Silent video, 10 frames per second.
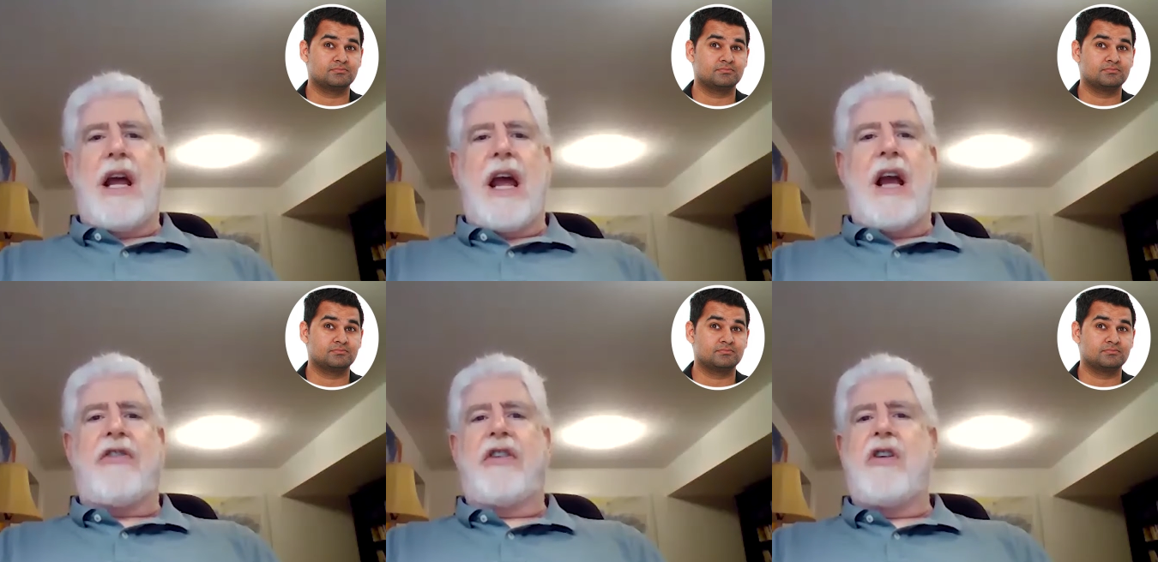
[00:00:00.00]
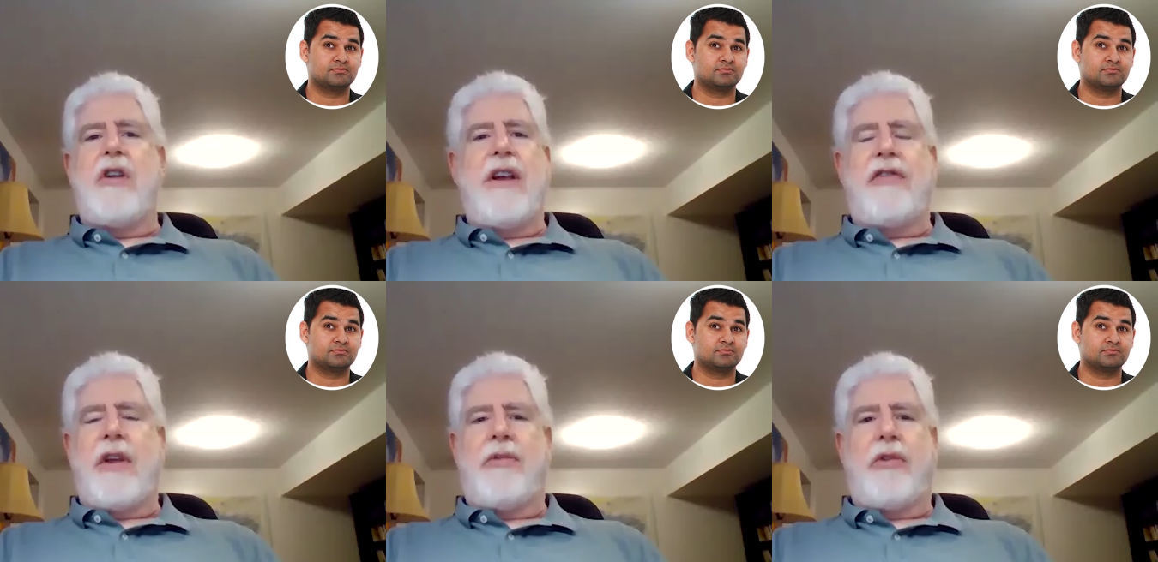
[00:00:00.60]
Speaker 1: executing
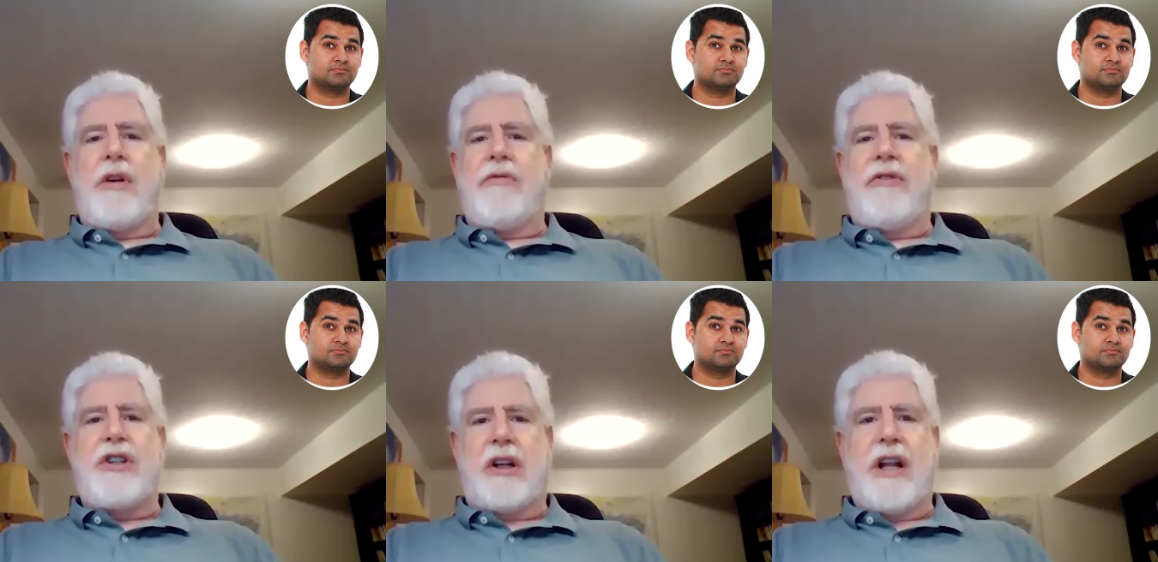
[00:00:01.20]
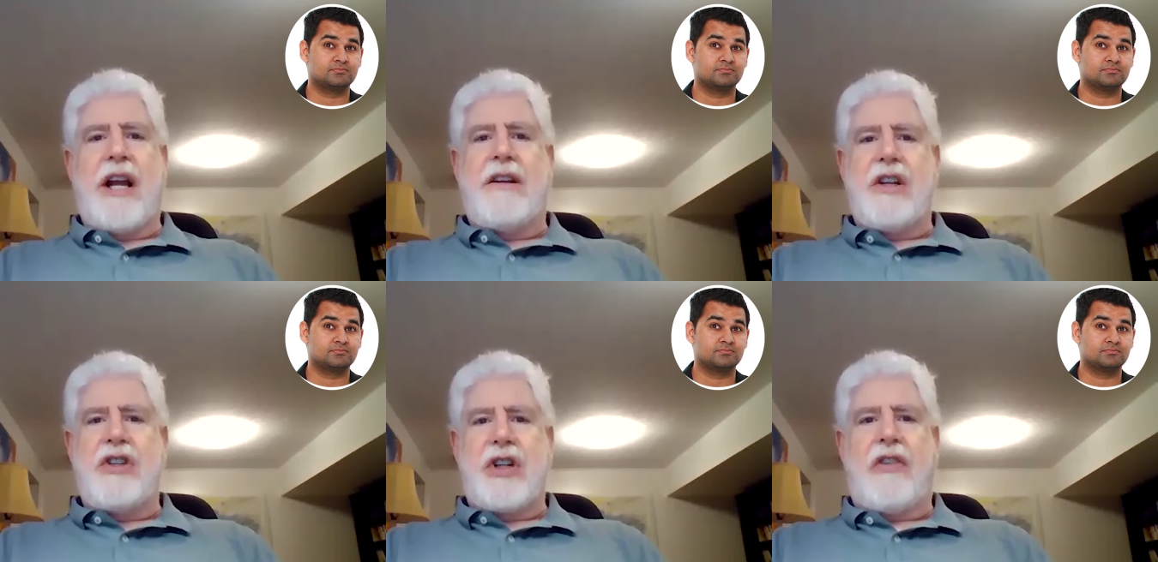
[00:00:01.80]
some sort of vigilante
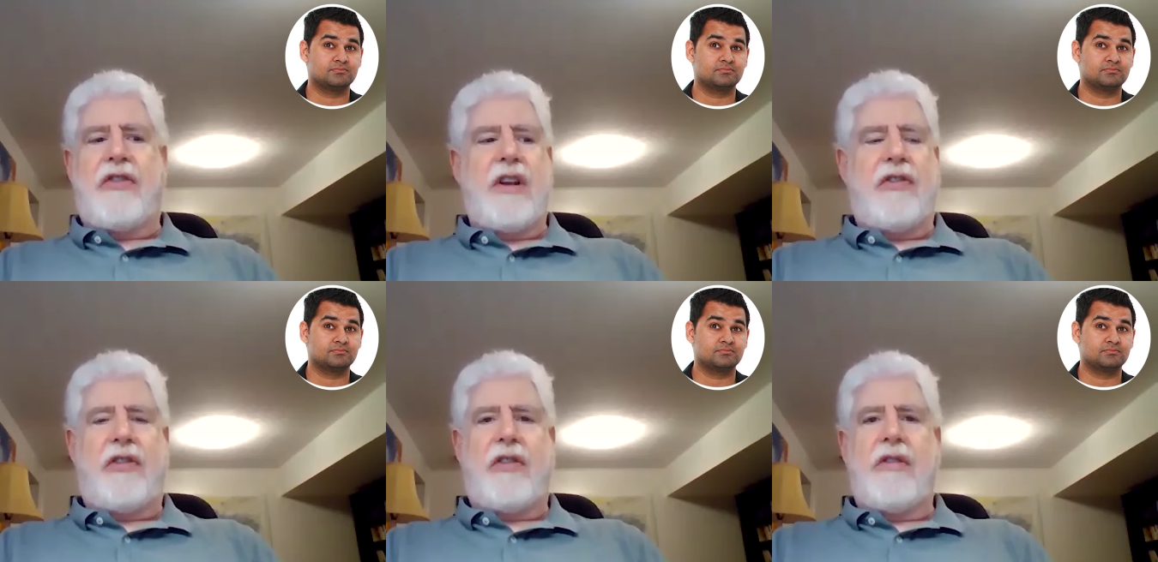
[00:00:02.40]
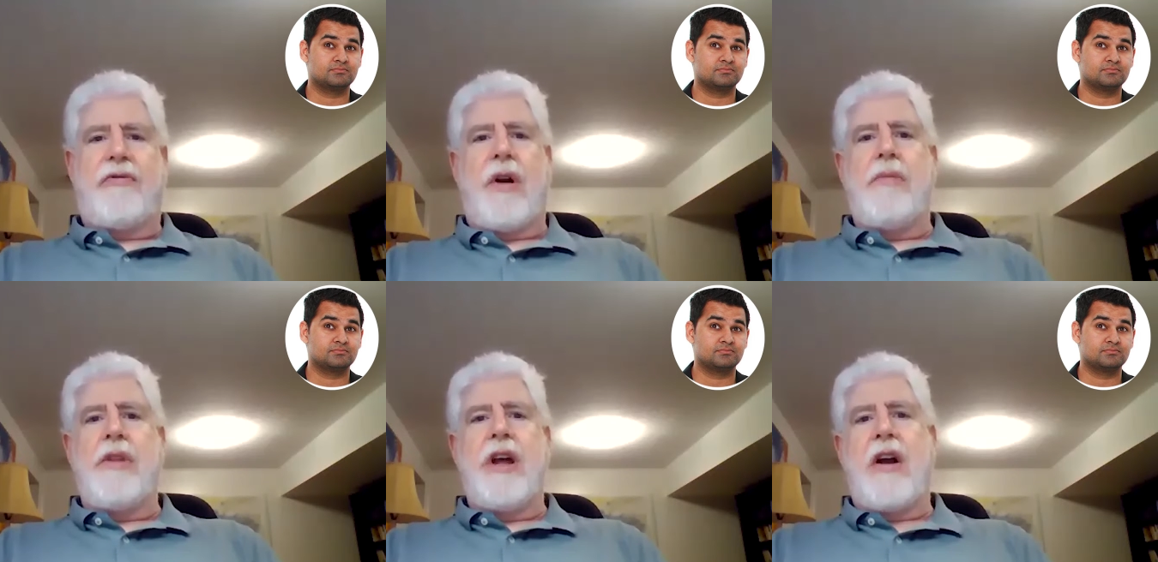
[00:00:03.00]
justice
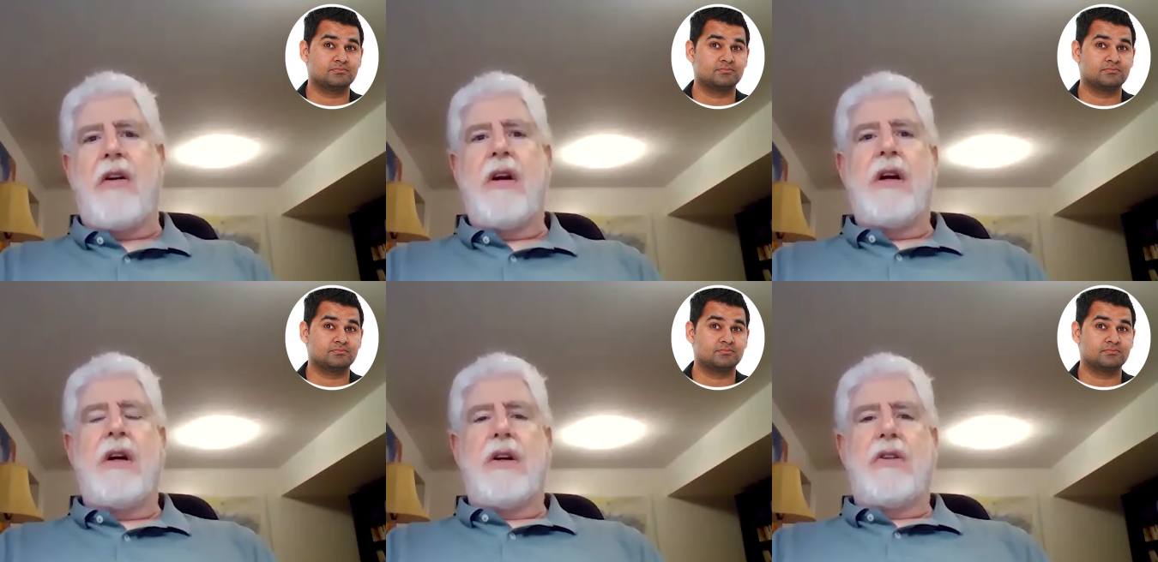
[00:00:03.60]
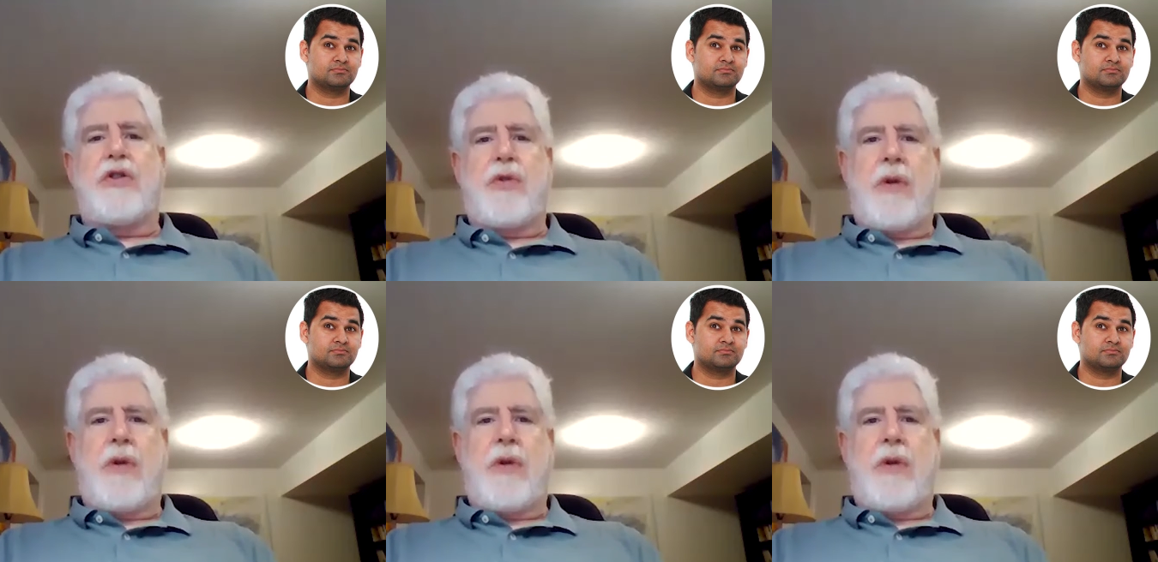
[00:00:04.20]
from their
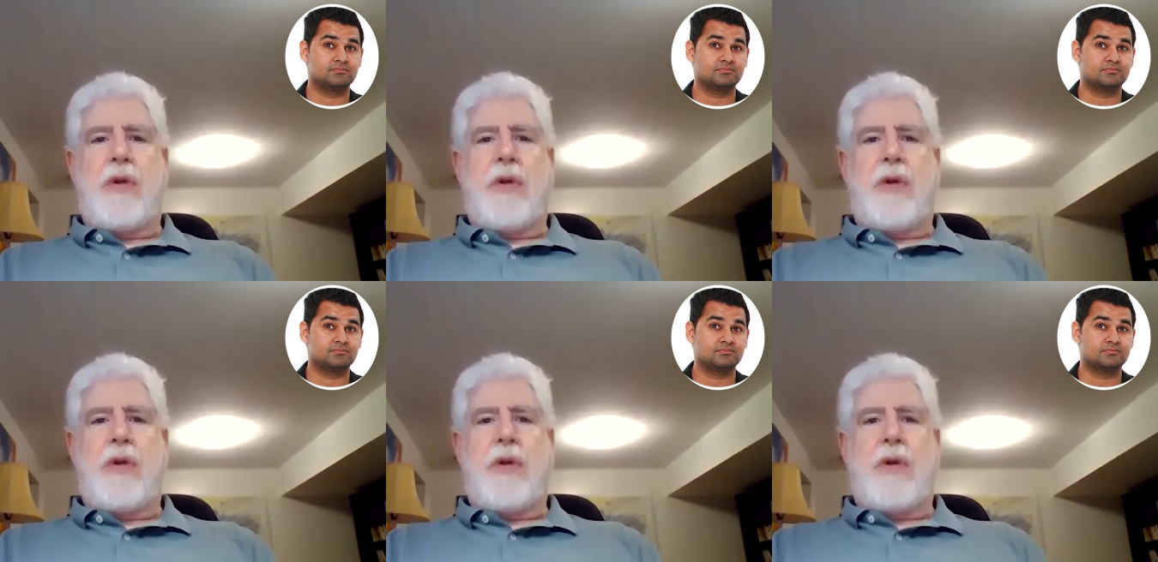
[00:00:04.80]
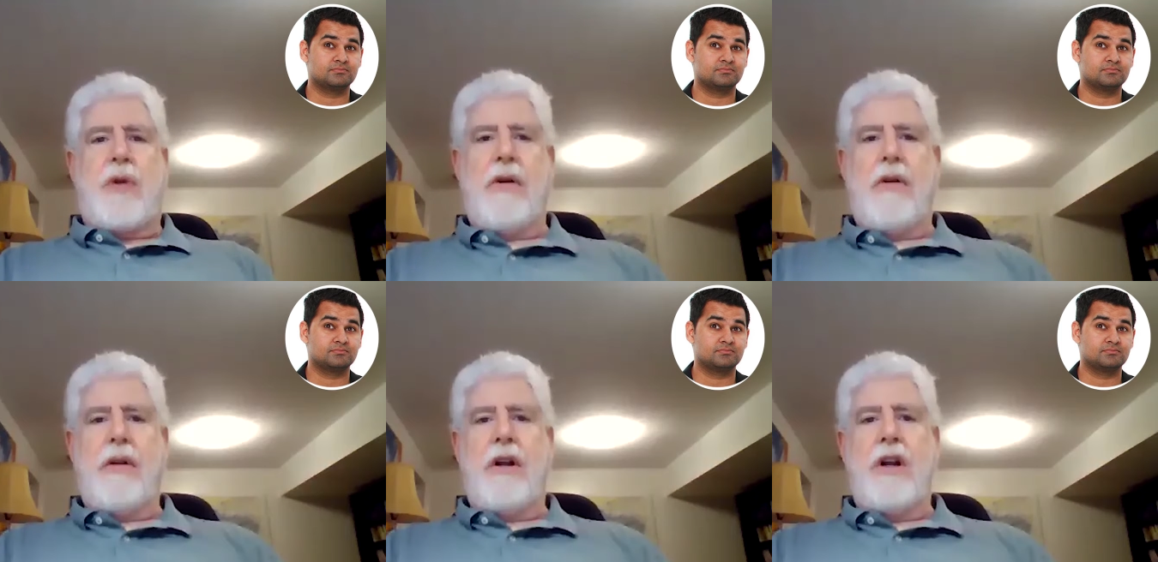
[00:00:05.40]
truck on a country road.
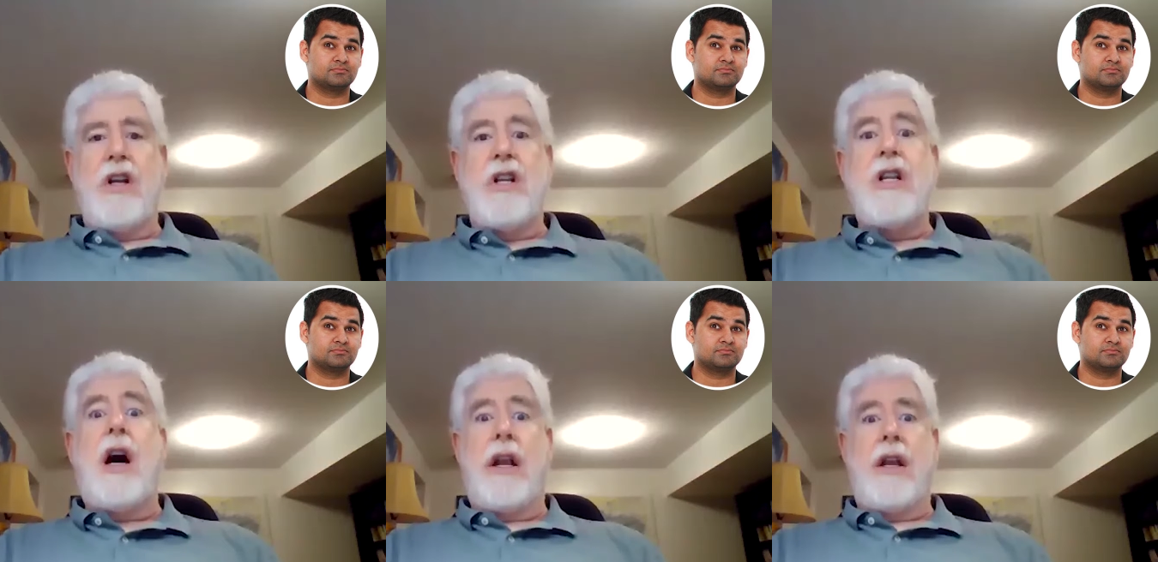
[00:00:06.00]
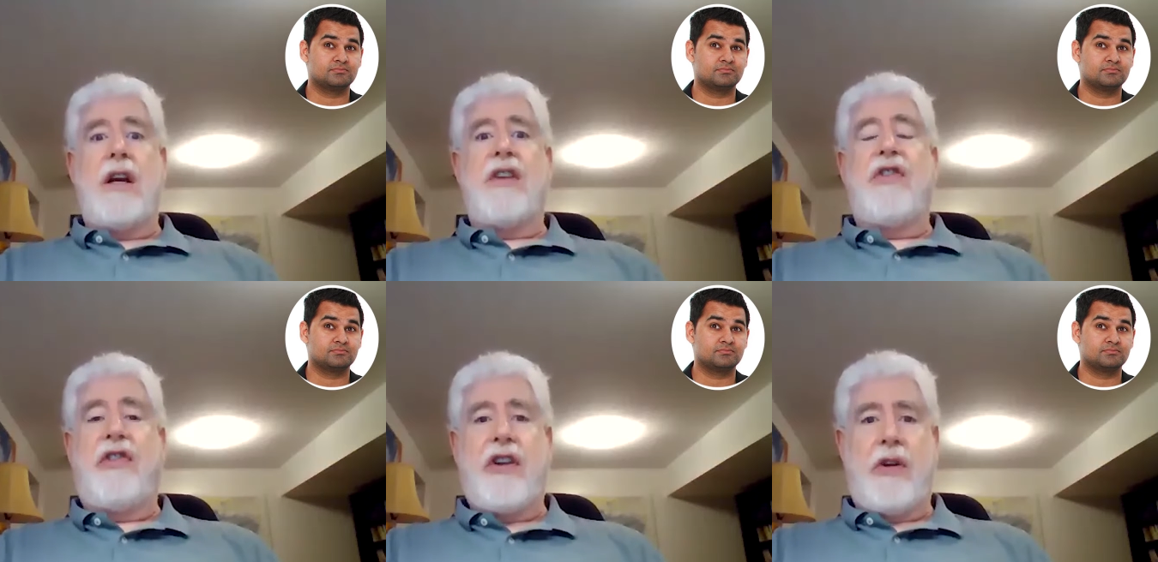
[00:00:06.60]
None,
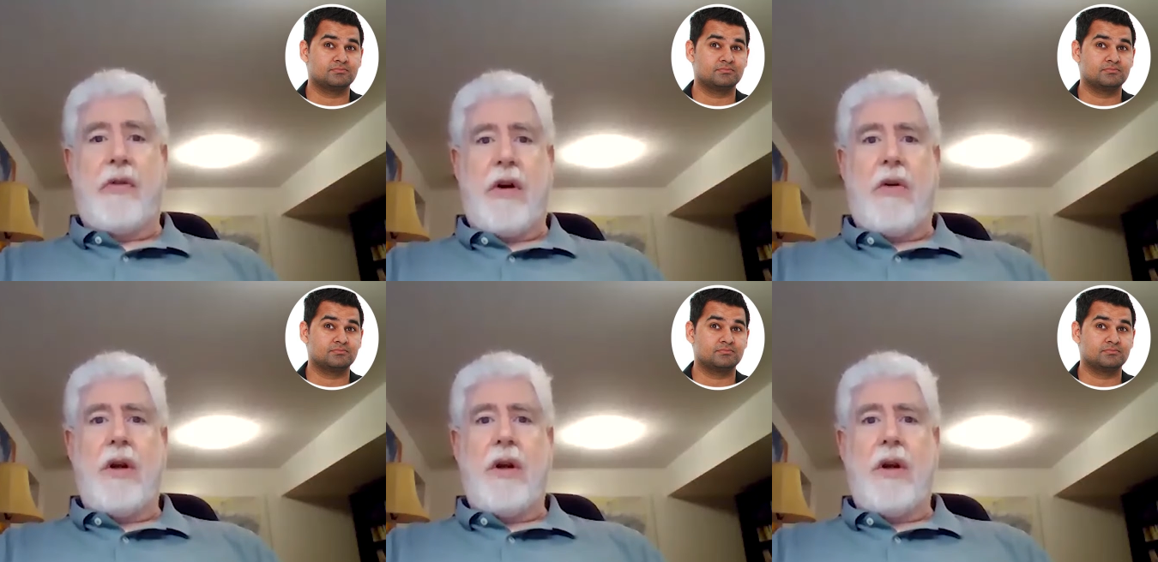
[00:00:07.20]
zero.